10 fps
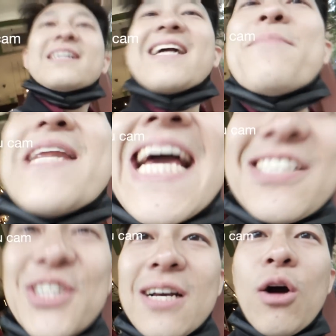Coming at
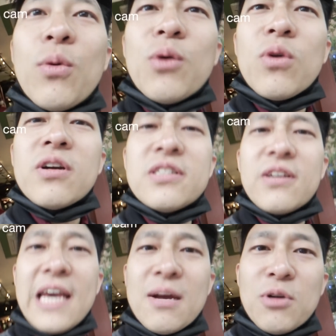you. Oh, wait, where is the
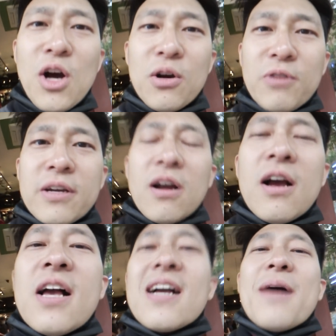camera? Oh, right here.
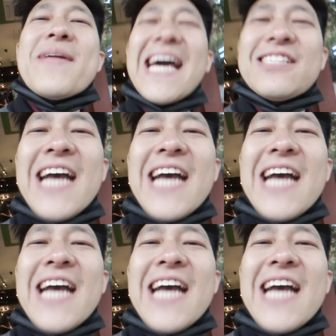Coming at you